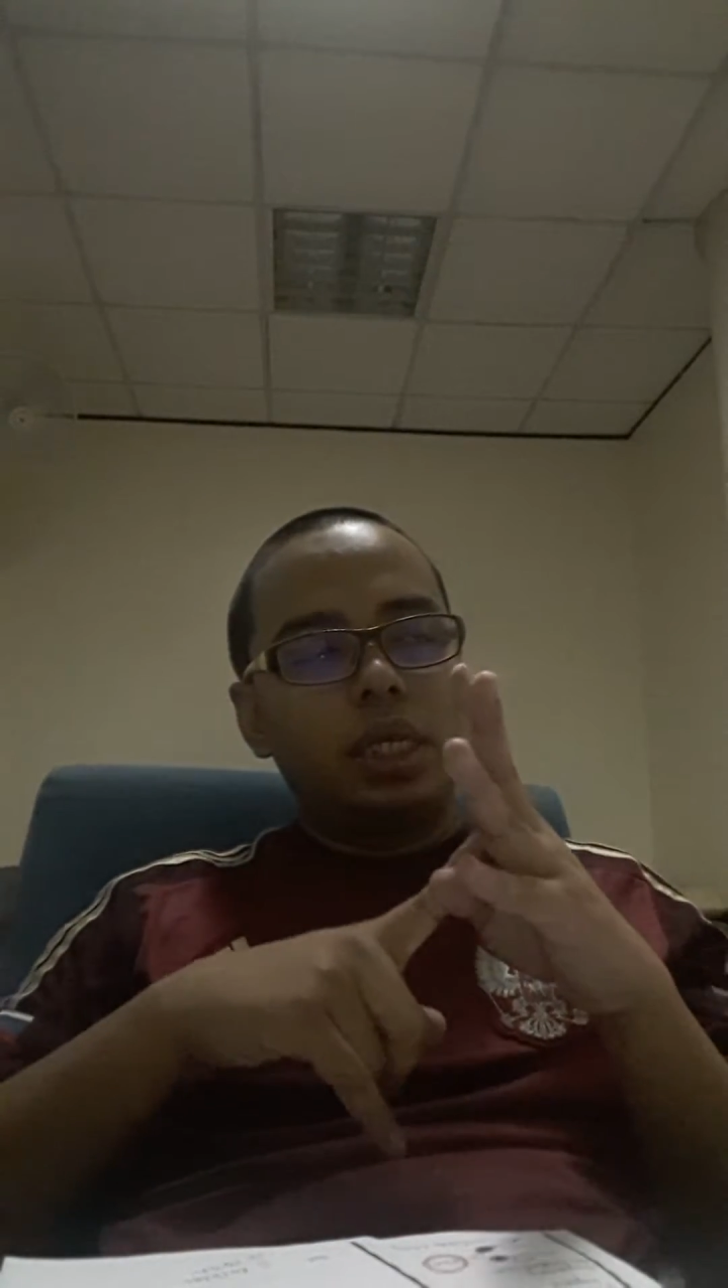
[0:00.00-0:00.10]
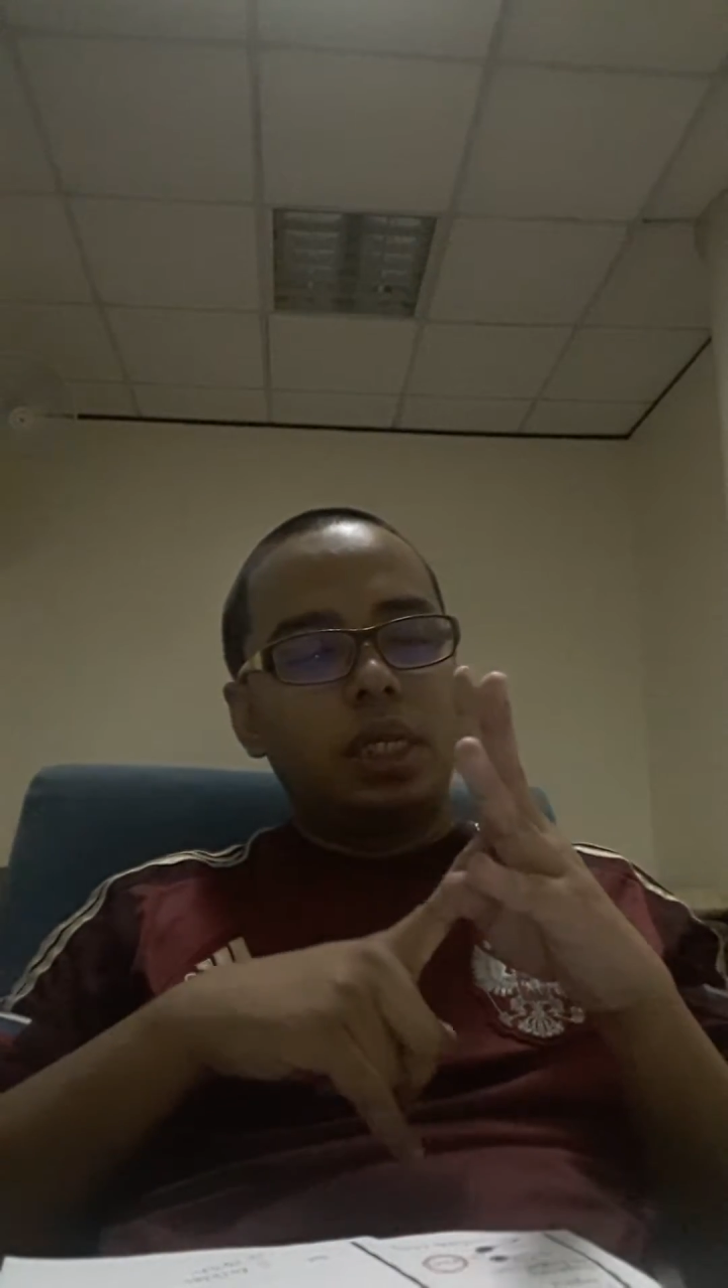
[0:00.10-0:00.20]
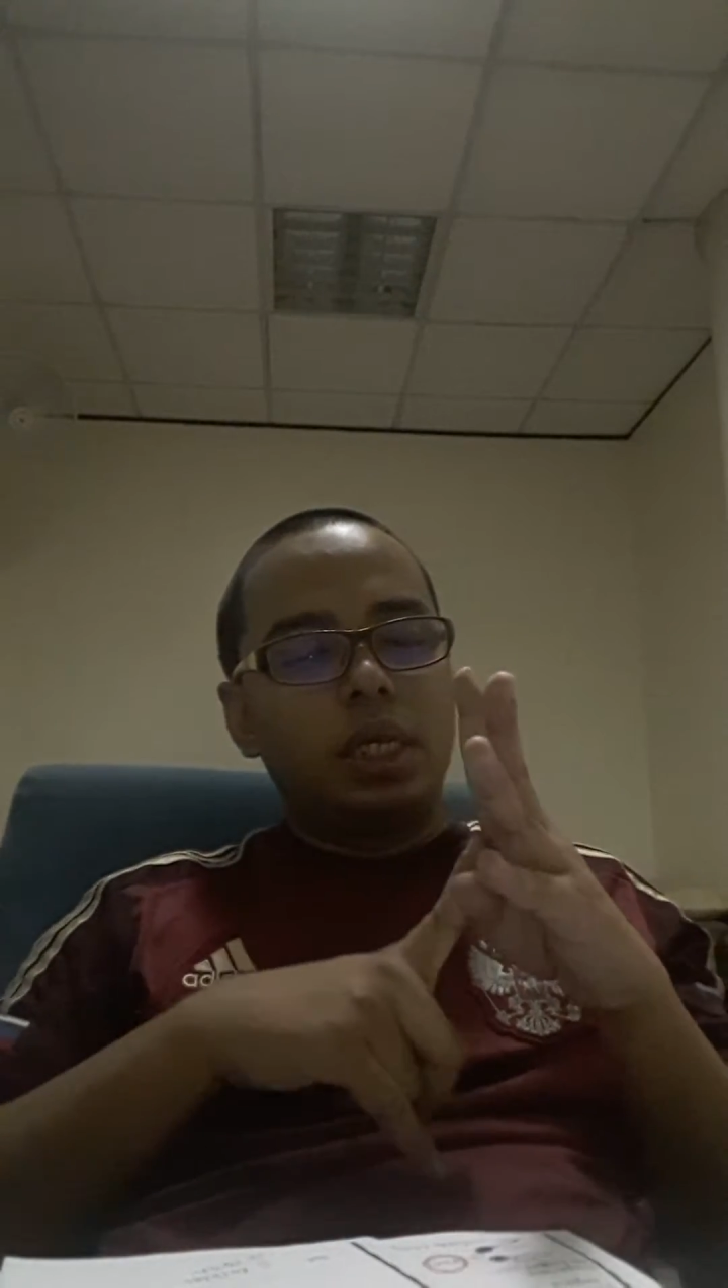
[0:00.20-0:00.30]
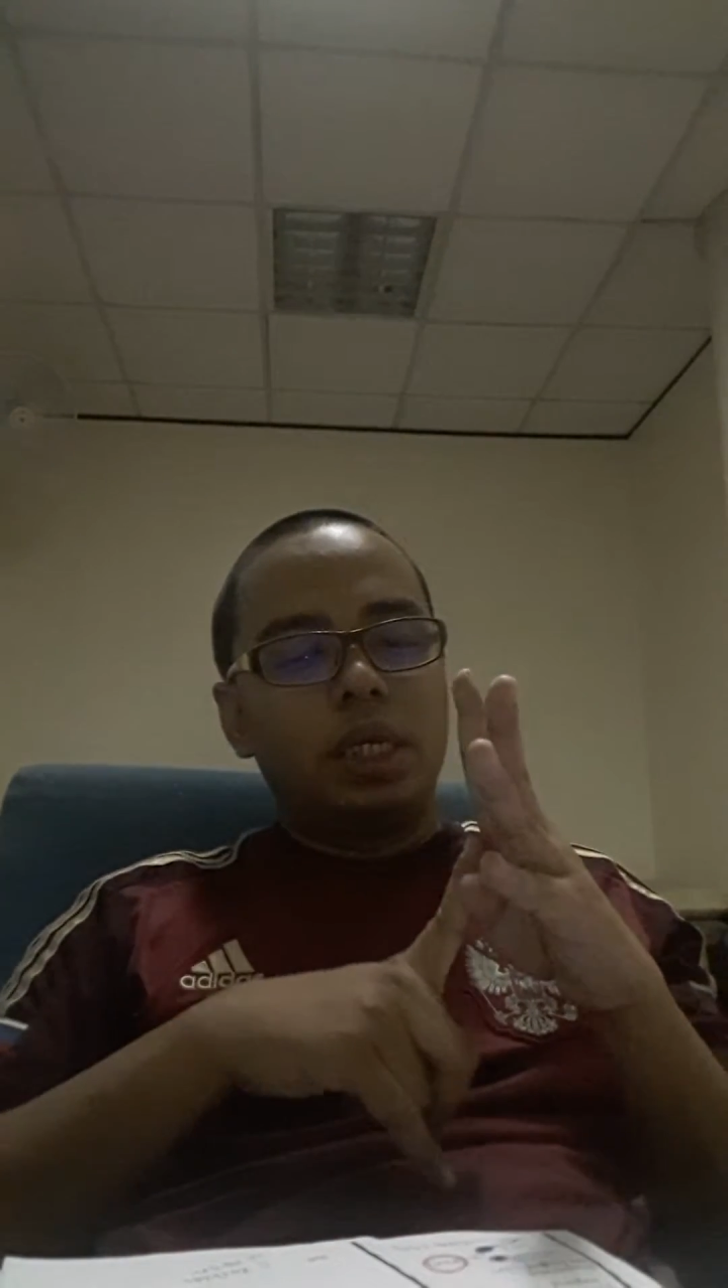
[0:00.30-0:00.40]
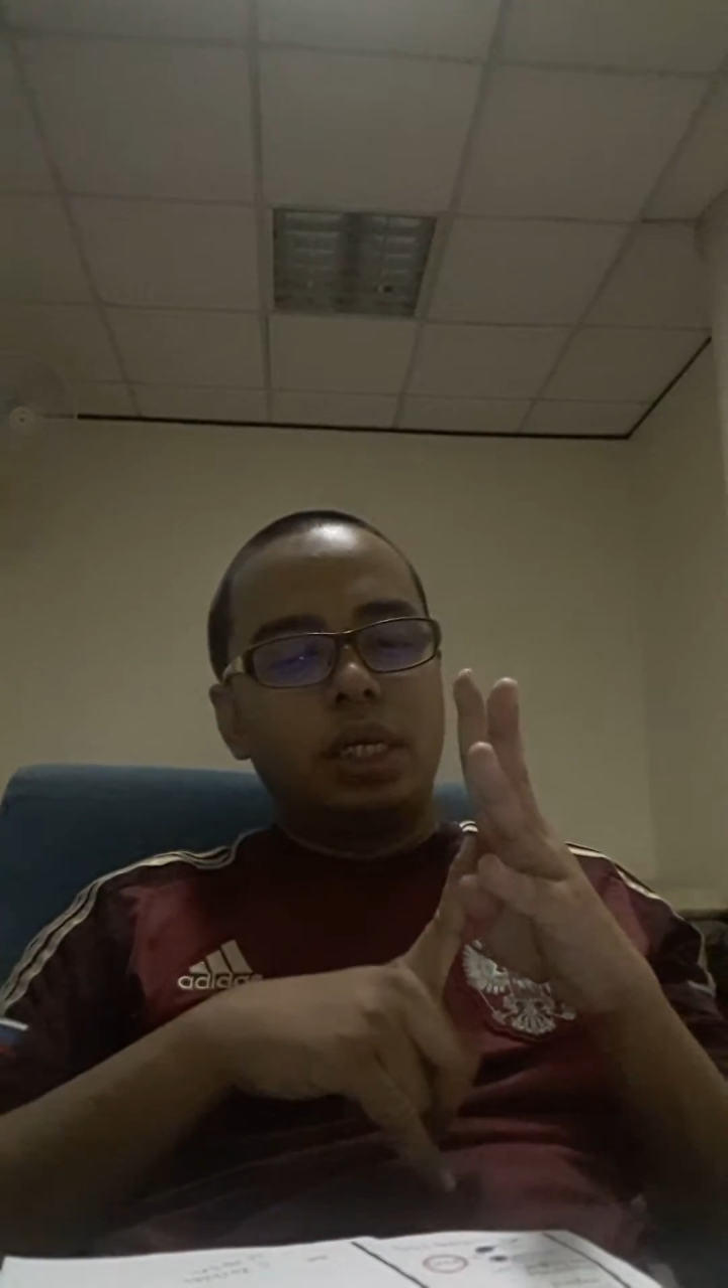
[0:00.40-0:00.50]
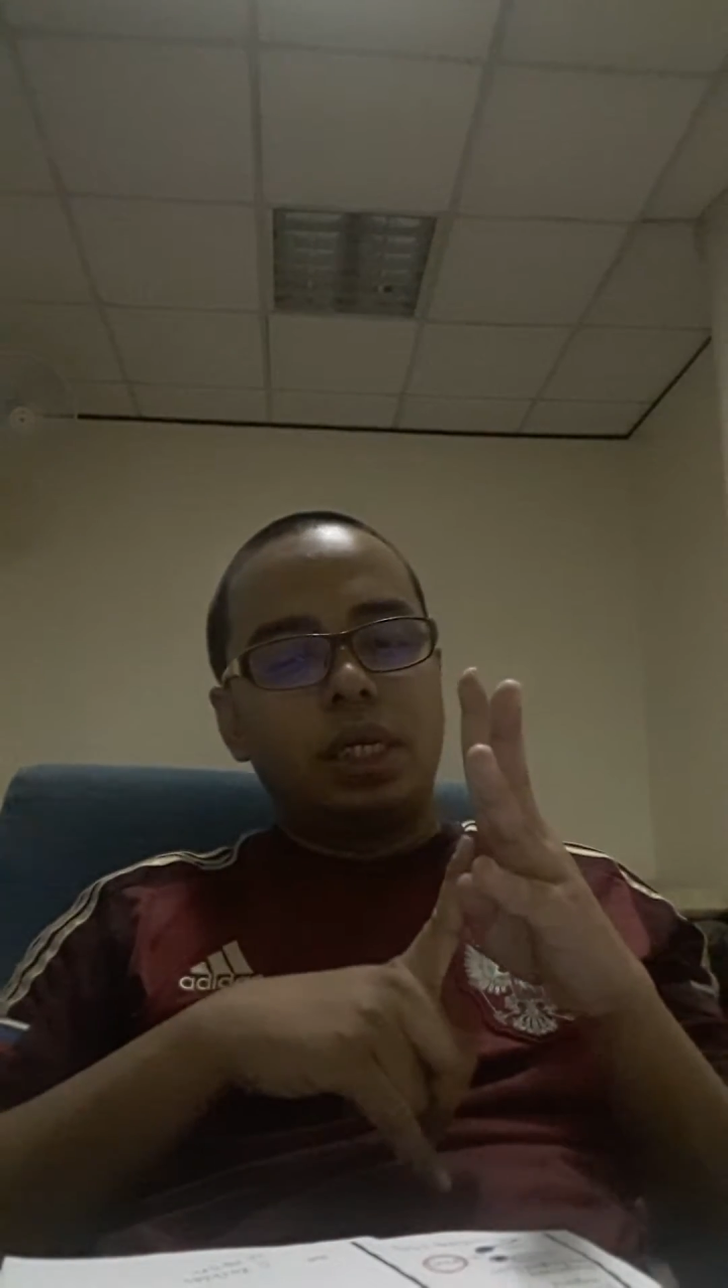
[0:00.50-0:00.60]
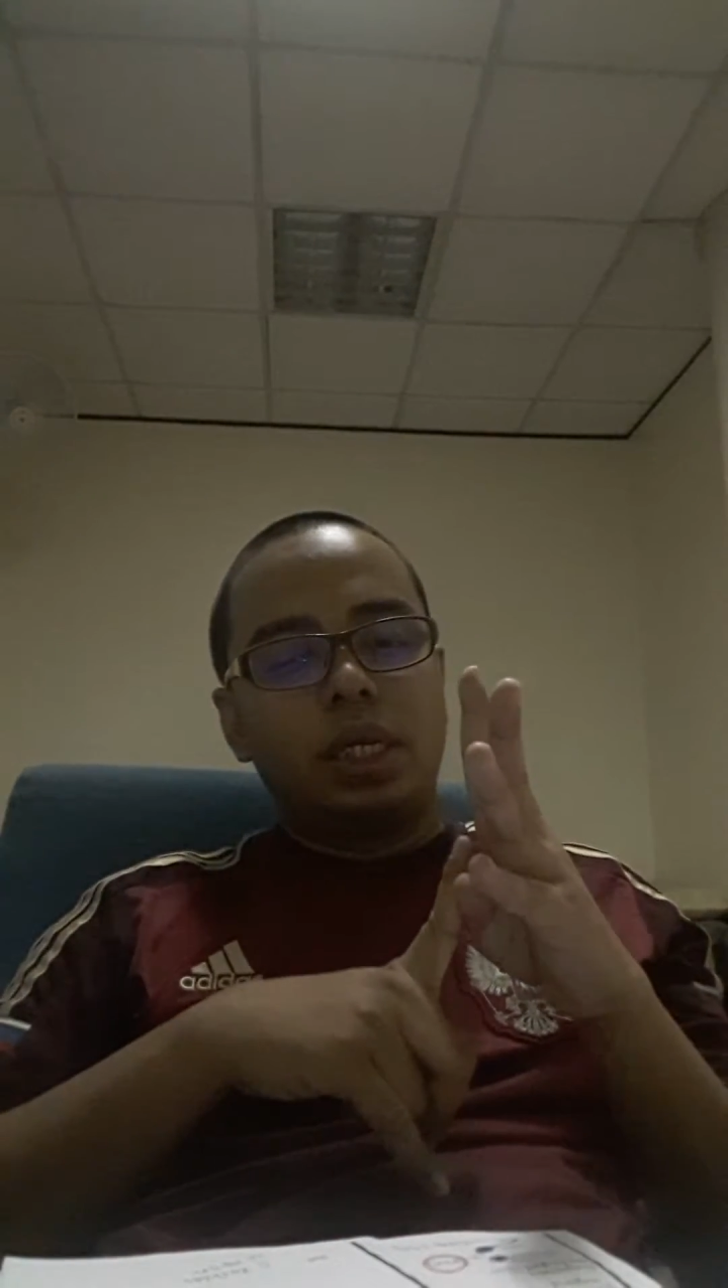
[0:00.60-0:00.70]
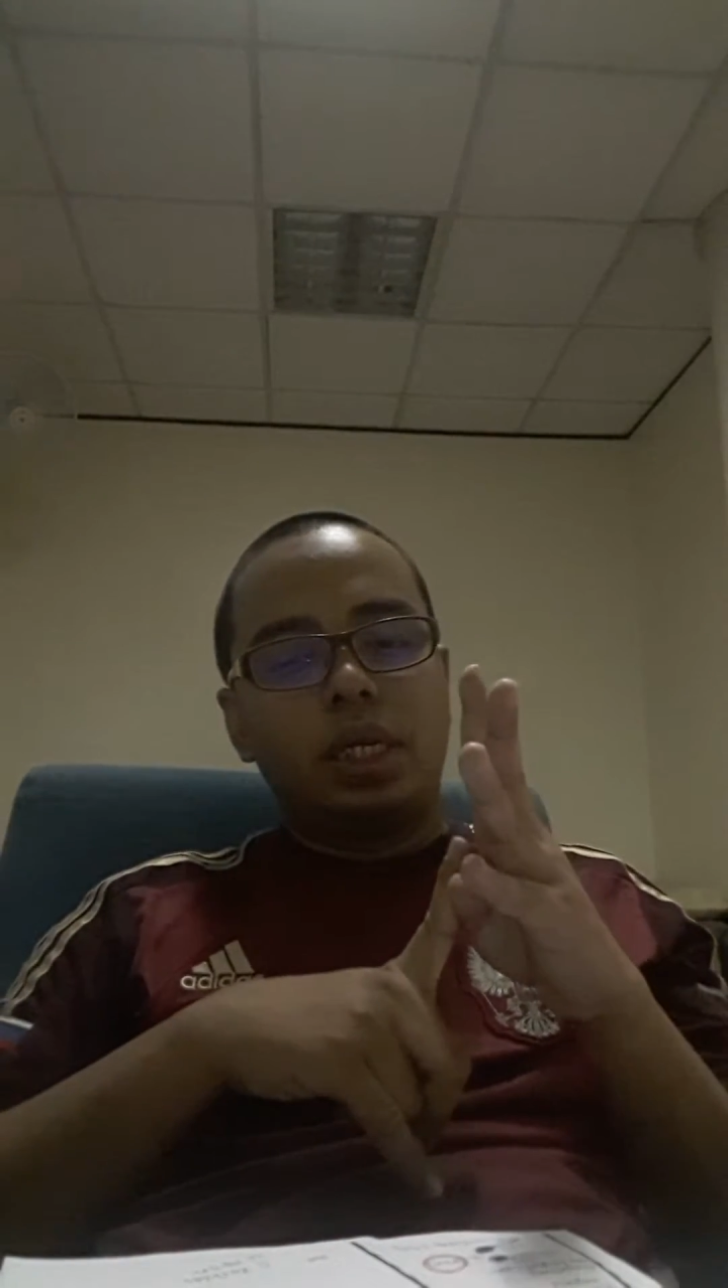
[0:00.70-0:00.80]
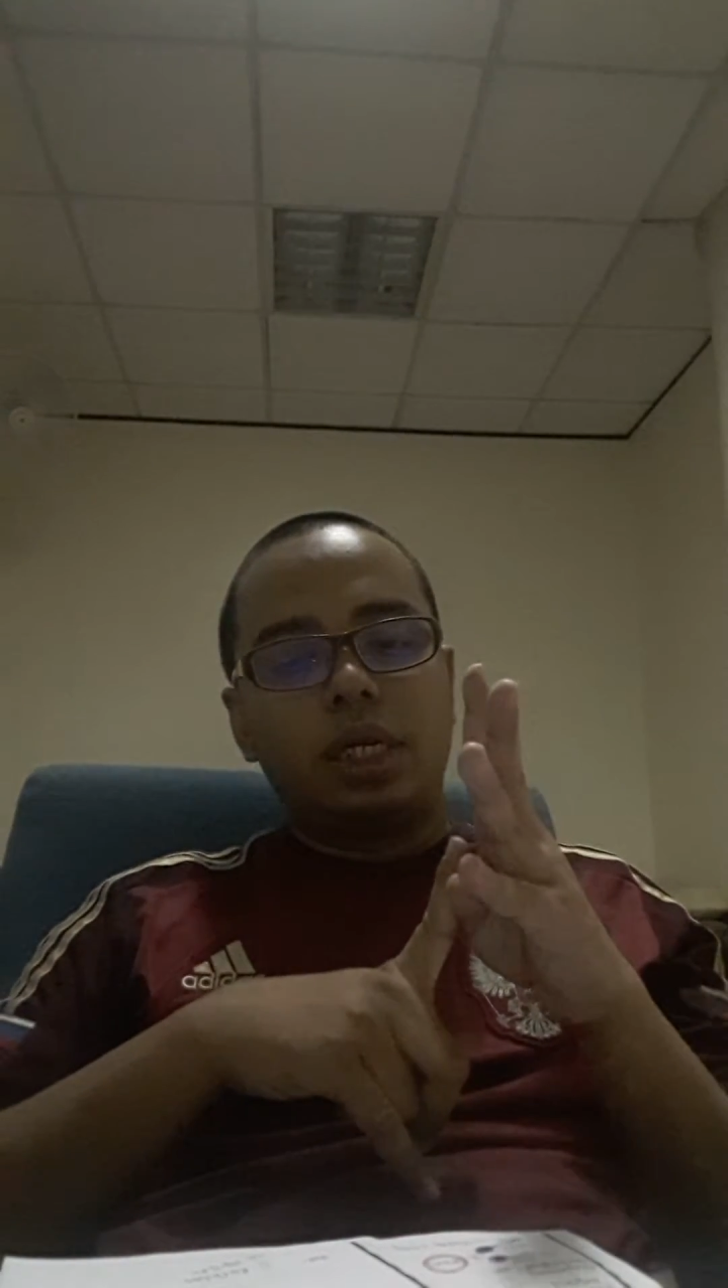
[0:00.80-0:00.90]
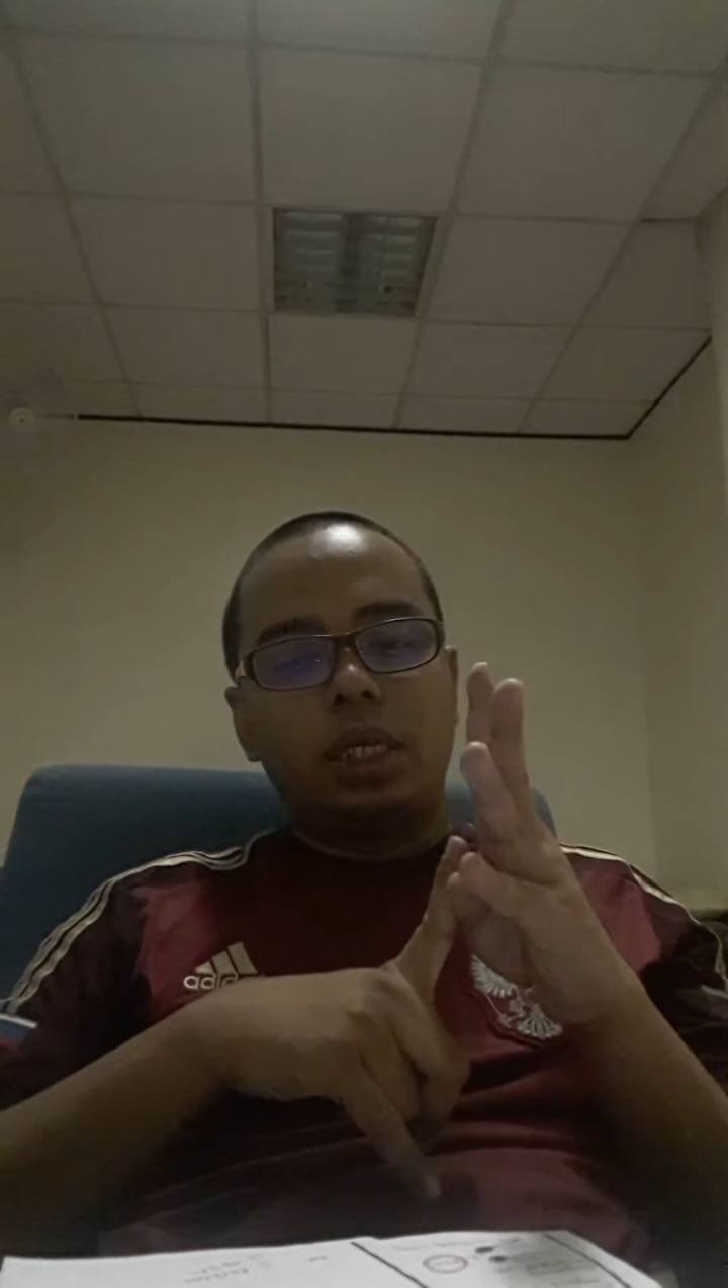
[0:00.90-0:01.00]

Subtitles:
the